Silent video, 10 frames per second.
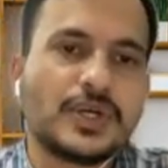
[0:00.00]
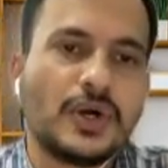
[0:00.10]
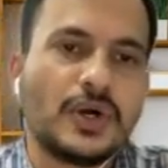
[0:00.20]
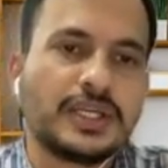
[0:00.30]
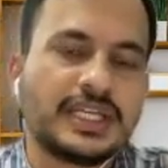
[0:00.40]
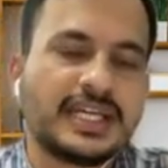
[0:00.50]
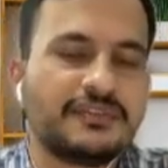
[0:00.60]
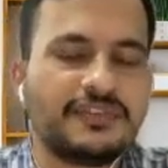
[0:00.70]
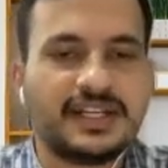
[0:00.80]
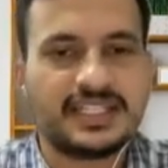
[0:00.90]
or it can
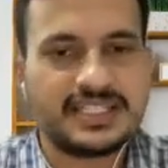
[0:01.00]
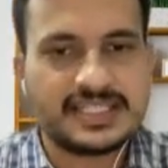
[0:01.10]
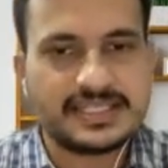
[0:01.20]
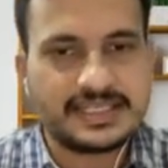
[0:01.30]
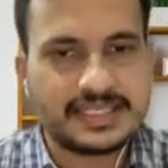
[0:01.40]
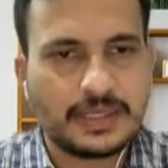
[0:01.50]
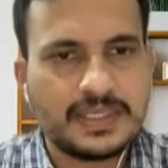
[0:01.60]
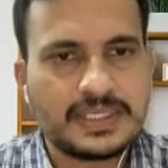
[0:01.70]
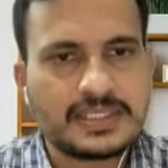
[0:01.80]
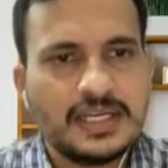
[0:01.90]
affect the GC
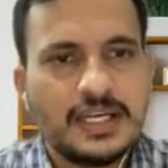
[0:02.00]
sequence.